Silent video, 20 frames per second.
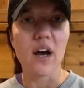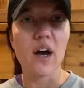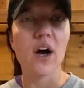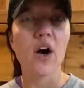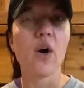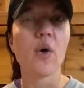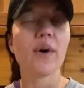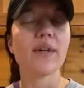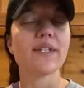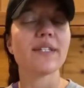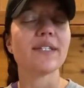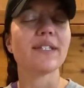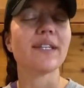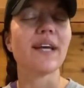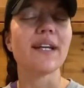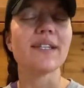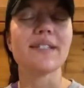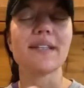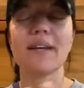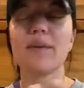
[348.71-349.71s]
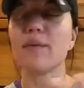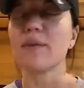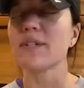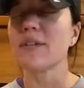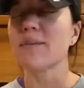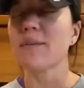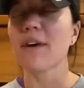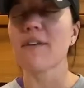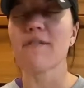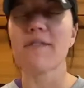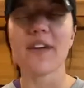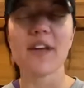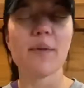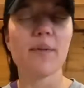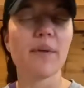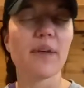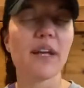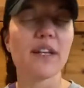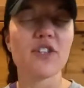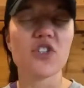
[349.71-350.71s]
Oh, it's des- it was in my
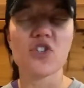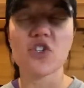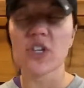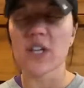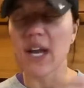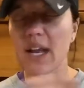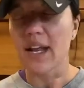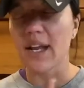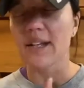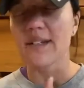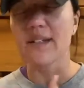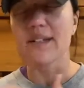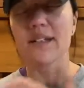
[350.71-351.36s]
family, it's genetics,